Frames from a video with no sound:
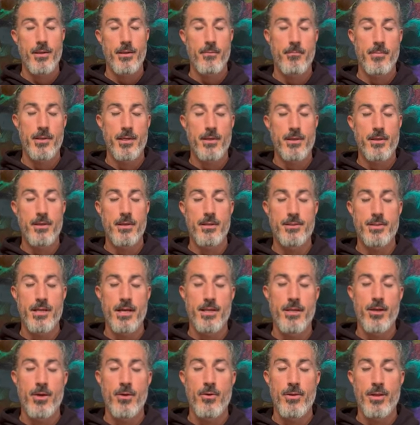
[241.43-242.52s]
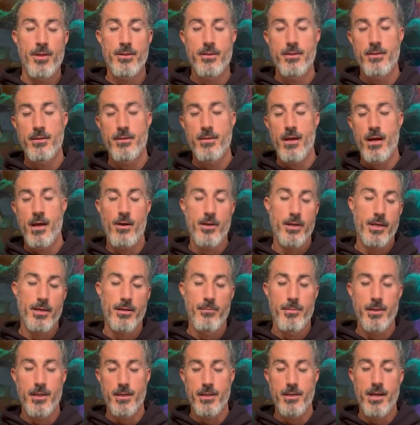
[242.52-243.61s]
because I know that I'll get a
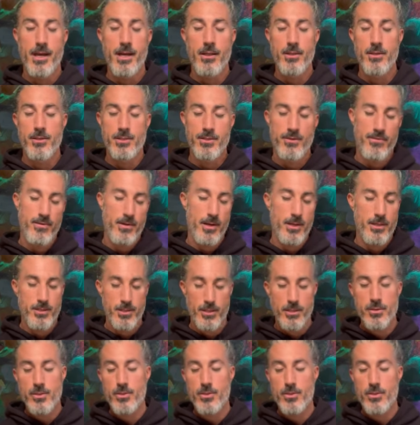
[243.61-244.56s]
million dollars if I just